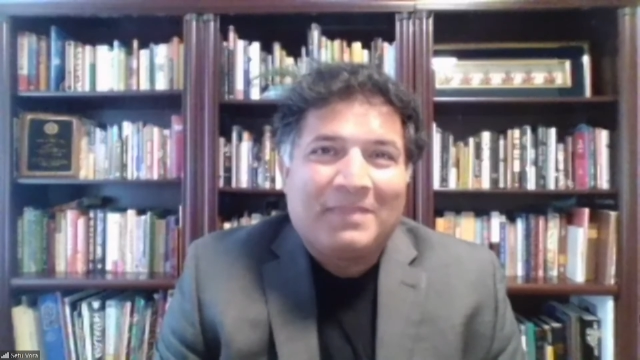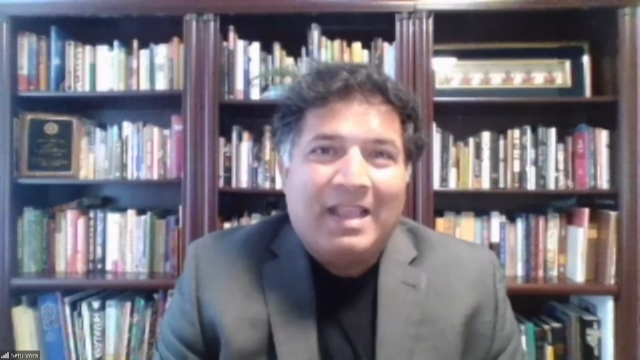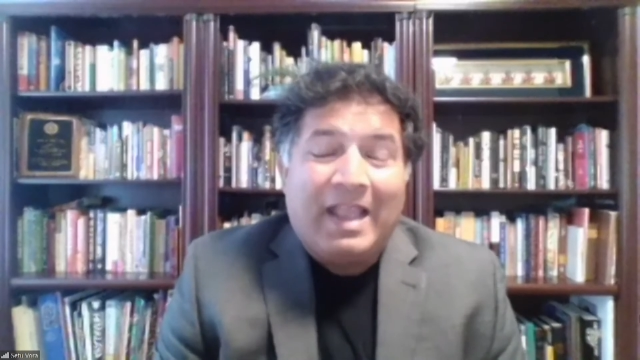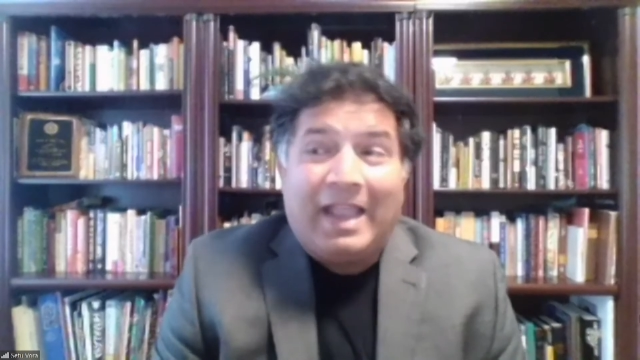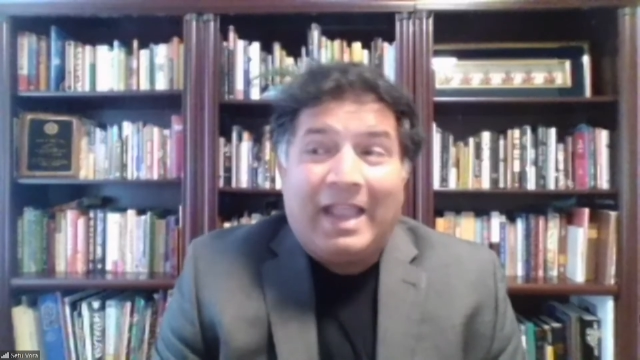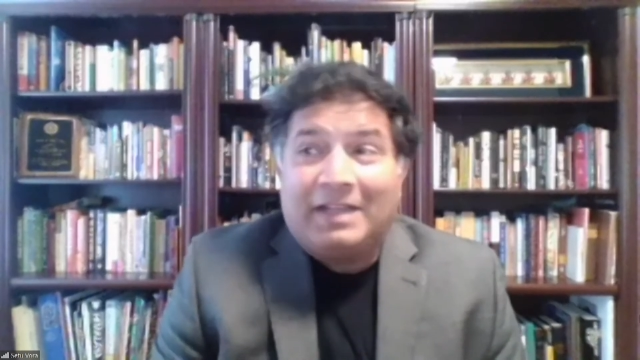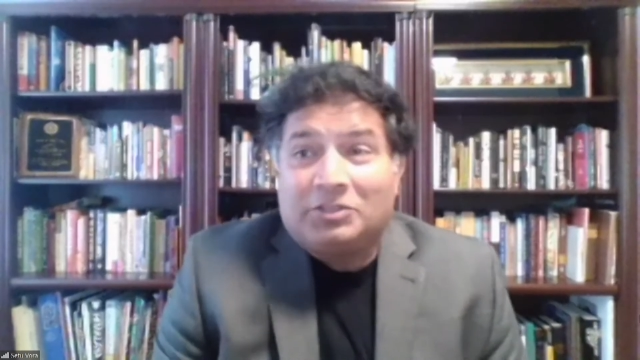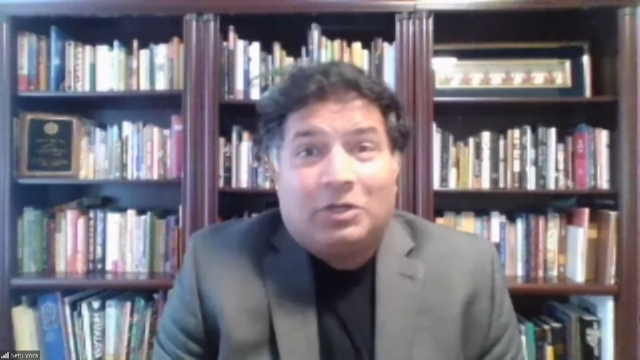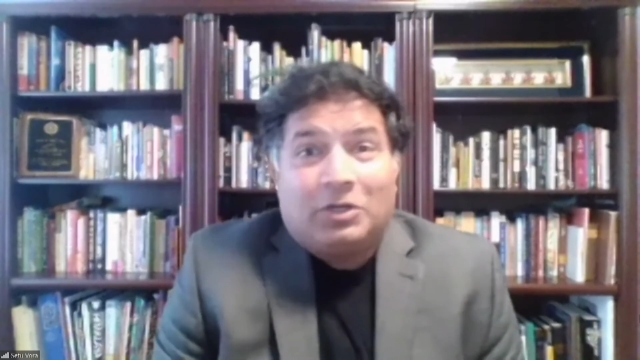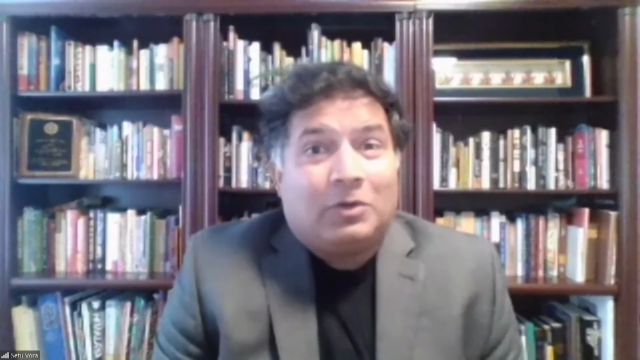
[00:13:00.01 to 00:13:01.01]
And
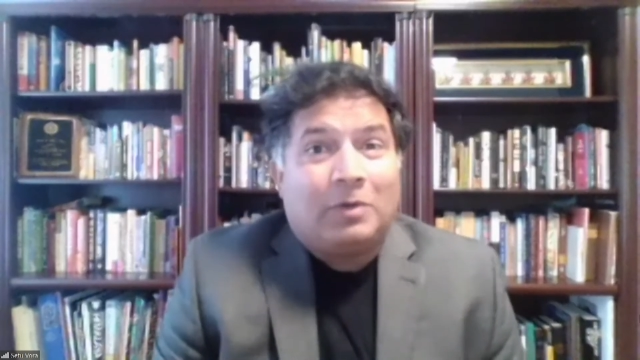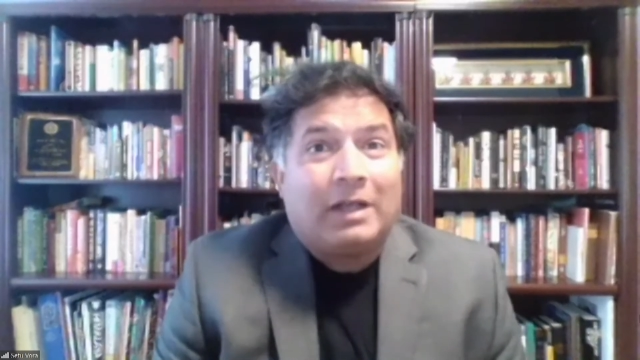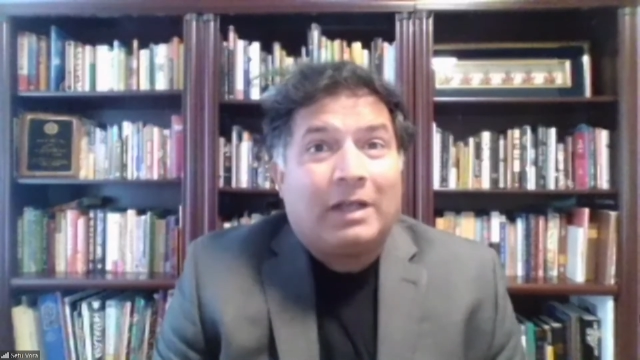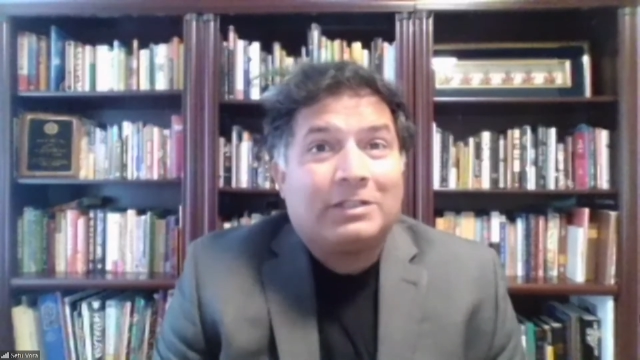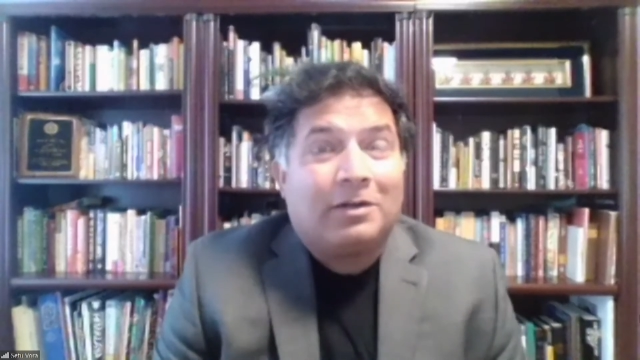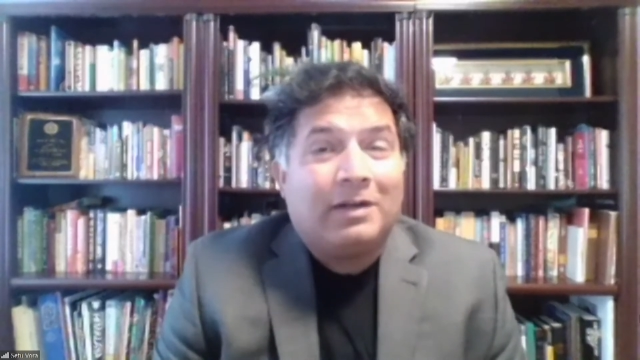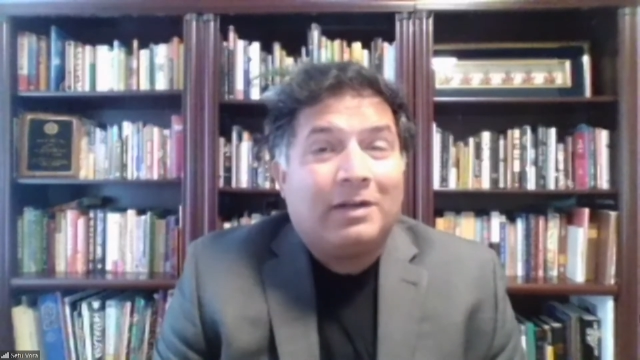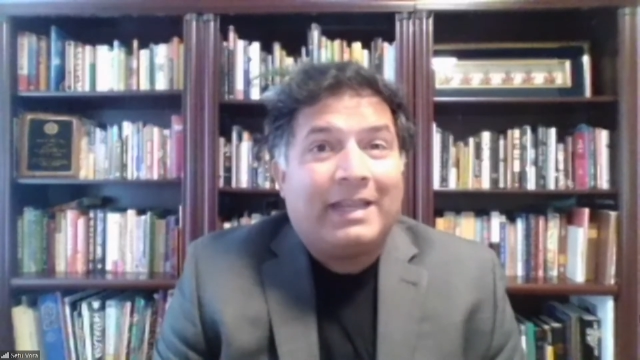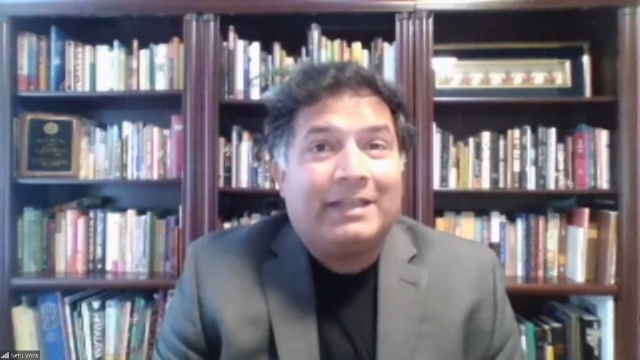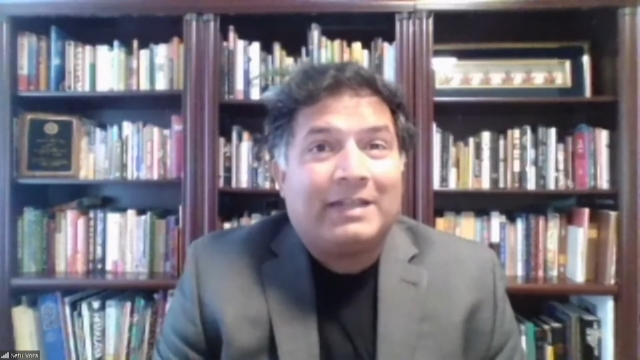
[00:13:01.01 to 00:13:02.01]
so
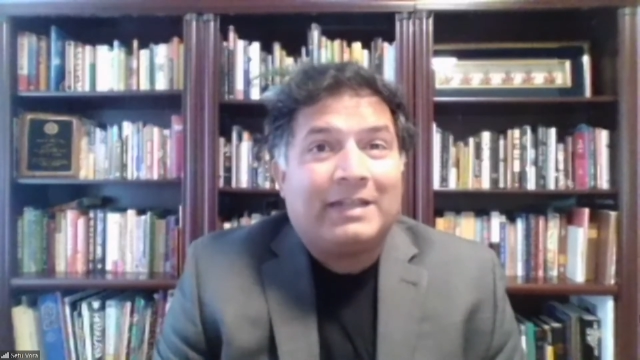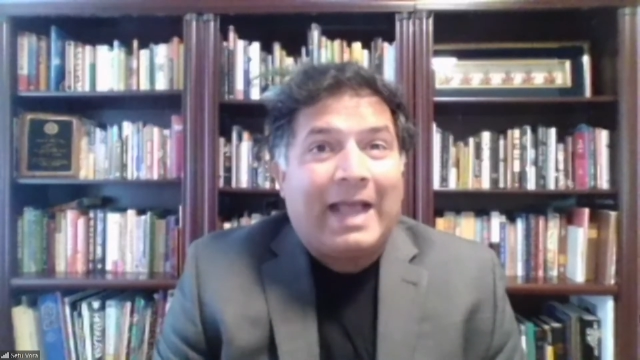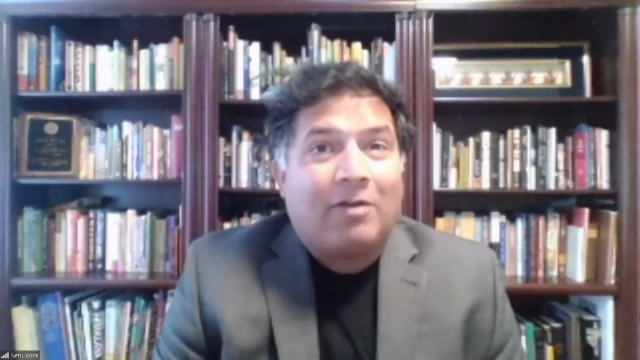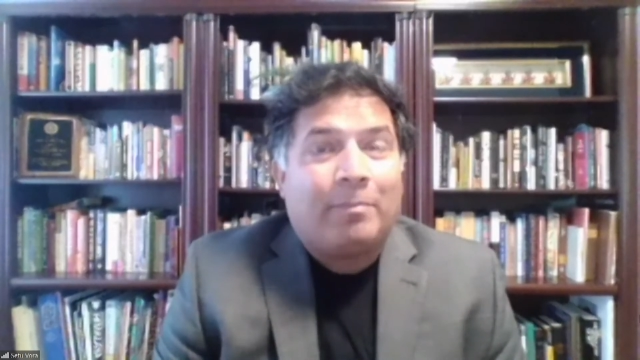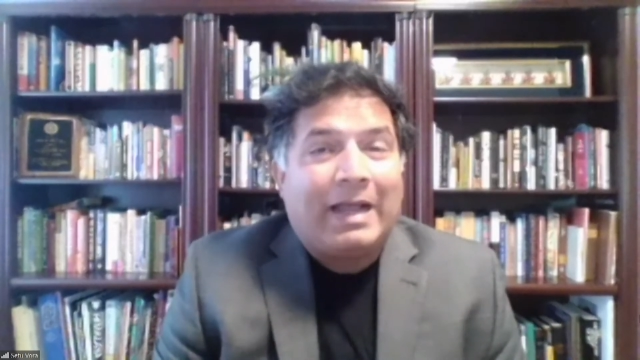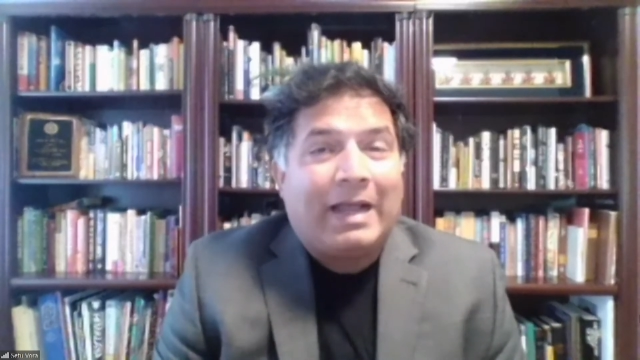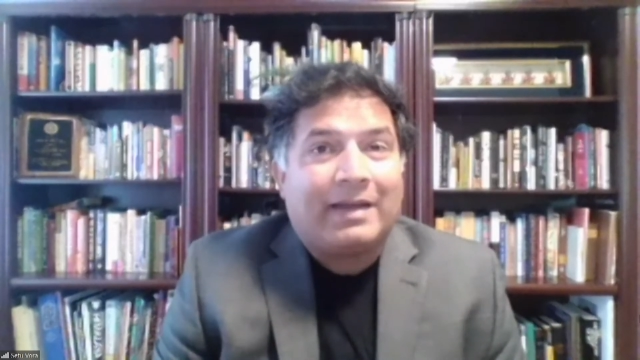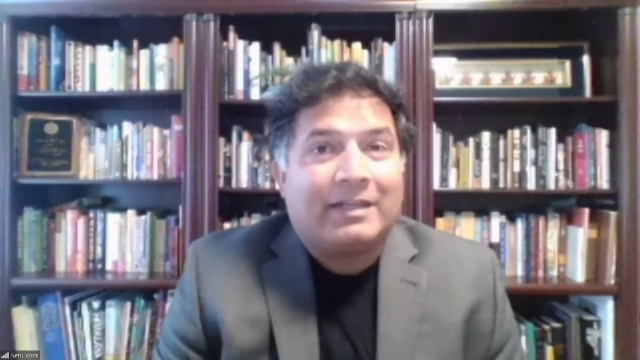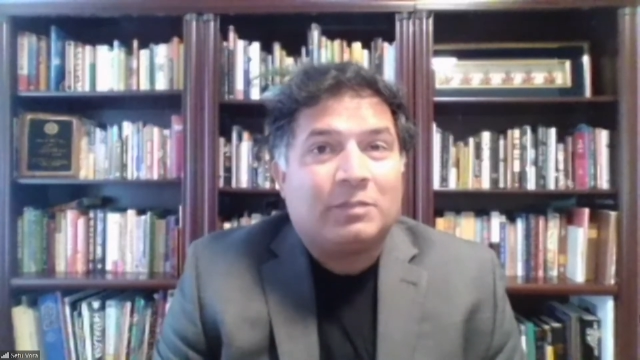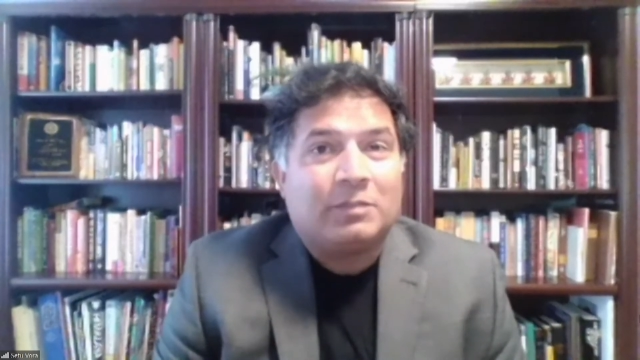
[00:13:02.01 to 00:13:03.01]
certainly there's an out-of-pocket
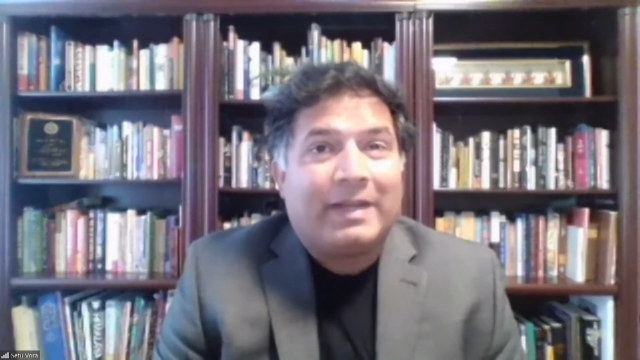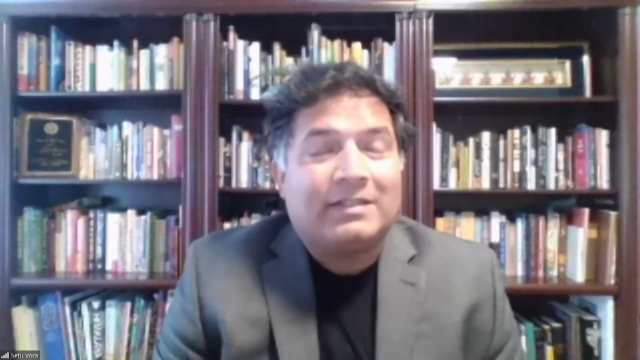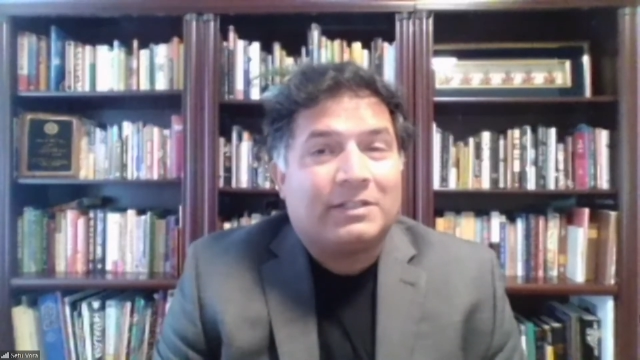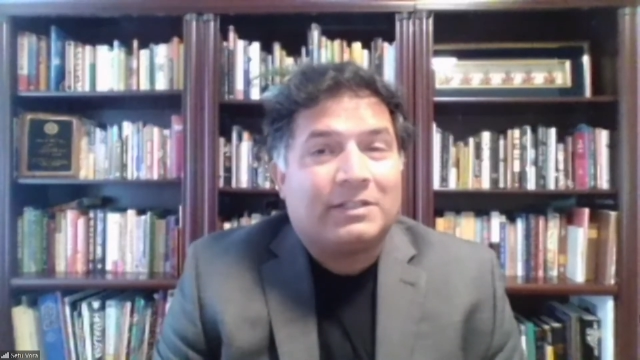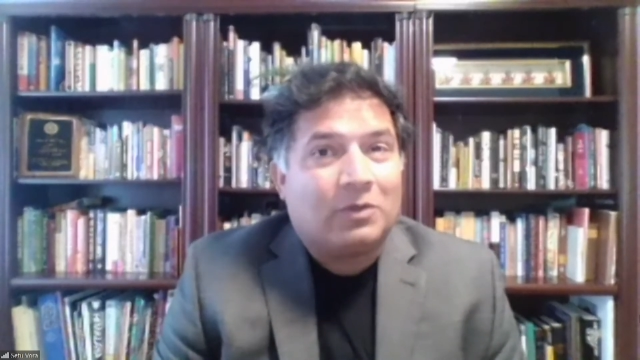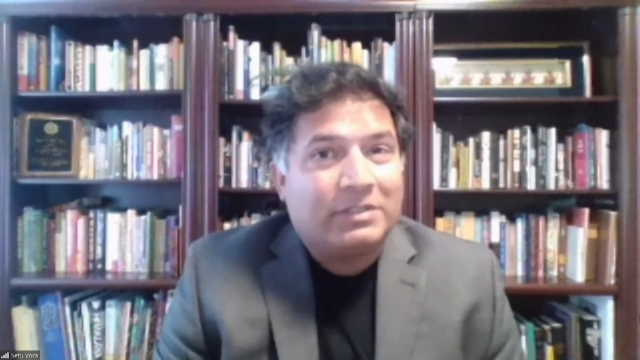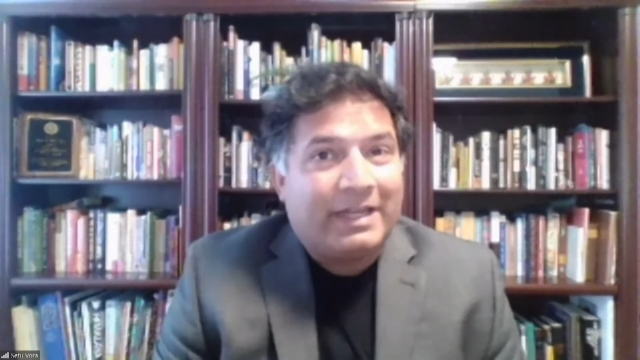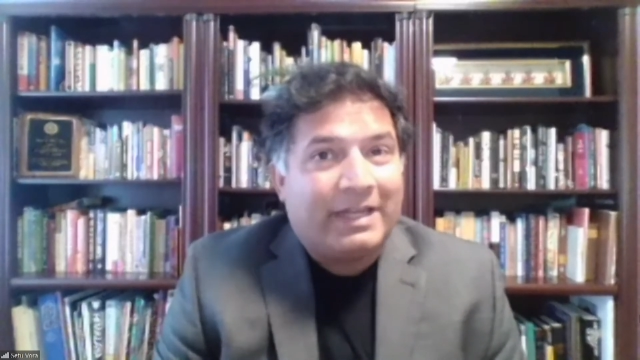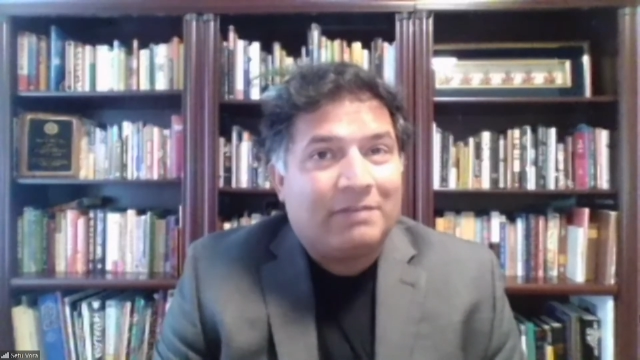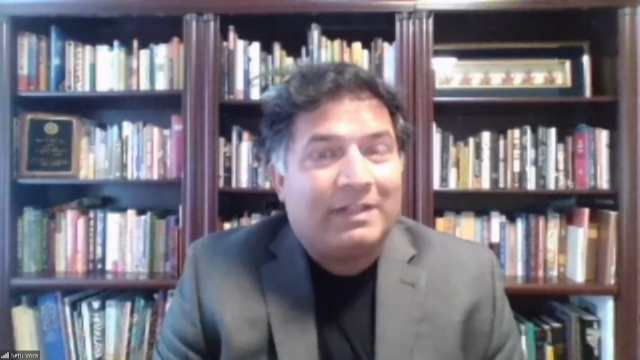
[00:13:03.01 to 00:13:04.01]
expense
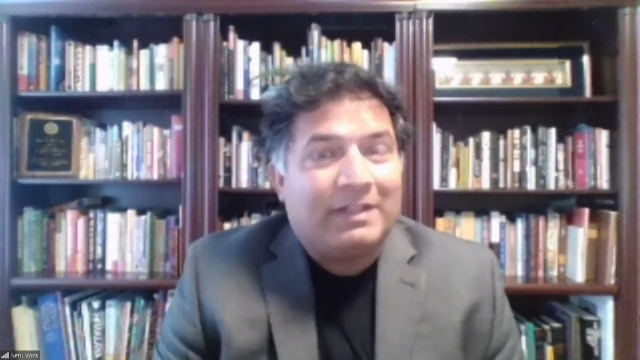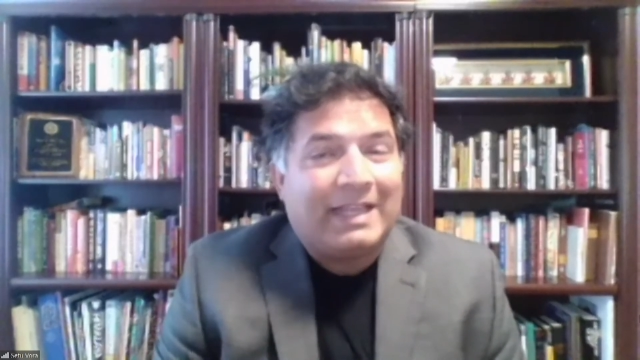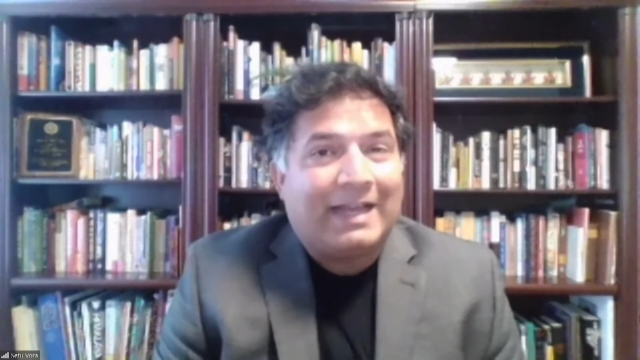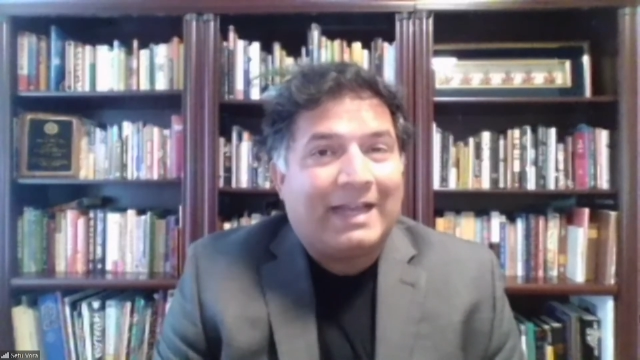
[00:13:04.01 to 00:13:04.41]
associated with that